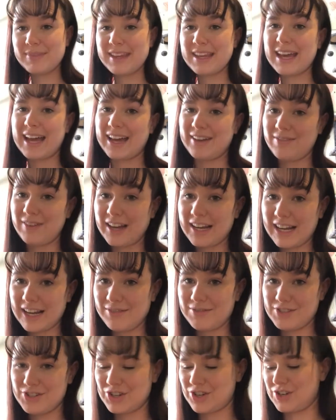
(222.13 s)
And finally
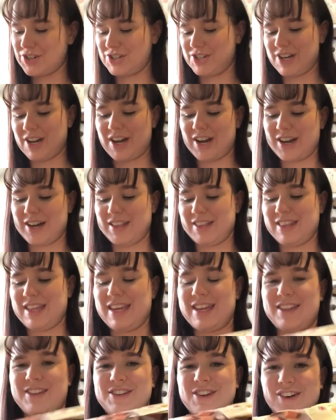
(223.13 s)
for Josh are
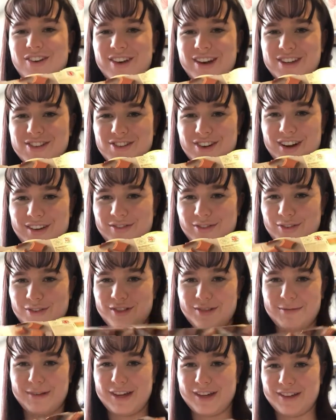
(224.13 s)
these chocolate
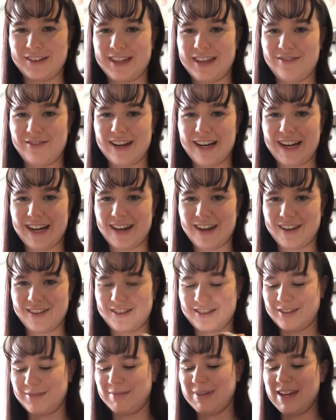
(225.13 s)
trifles, because he really likes
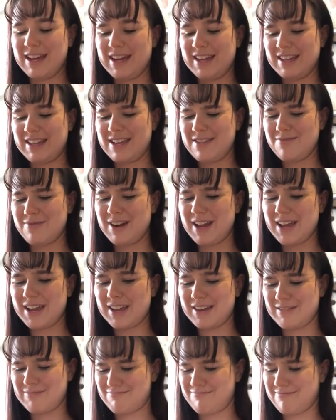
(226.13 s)
them. These were
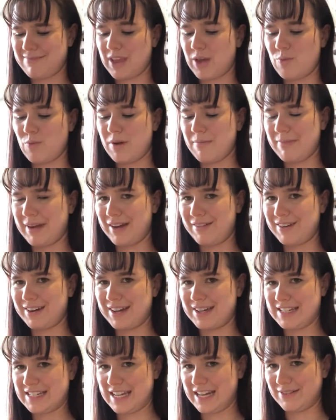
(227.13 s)
like
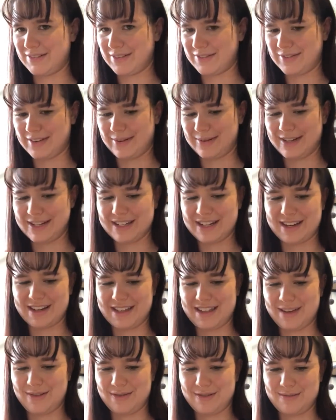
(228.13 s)
£1.19 for free, which I
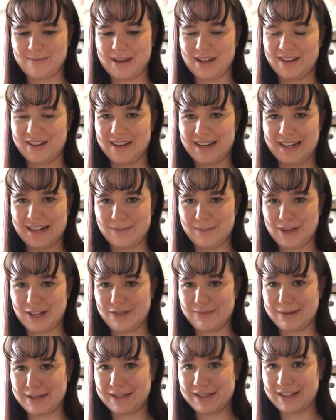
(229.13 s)
think personally a little bit
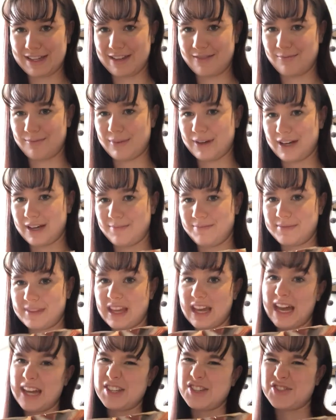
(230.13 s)
expensive, but
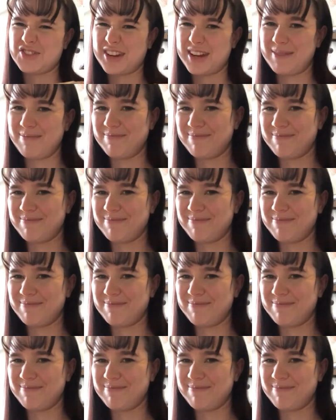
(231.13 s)
I had to treat him.